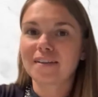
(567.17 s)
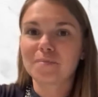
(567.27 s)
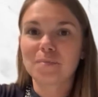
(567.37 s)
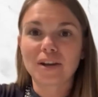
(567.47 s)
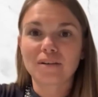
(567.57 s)

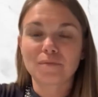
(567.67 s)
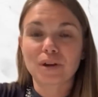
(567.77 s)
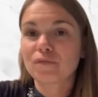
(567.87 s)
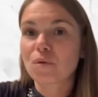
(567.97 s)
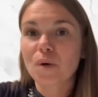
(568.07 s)

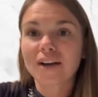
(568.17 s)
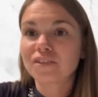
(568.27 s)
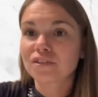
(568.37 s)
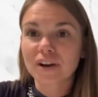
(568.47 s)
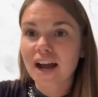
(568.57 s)
we've all had
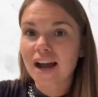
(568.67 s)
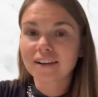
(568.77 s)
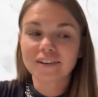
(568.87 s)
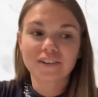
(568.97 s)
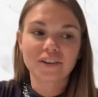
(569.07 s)
to
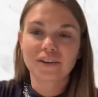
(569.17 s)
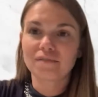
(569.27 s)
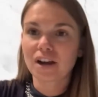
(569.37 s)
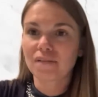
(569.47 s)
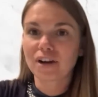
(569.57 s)
react to
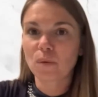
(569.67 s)
a very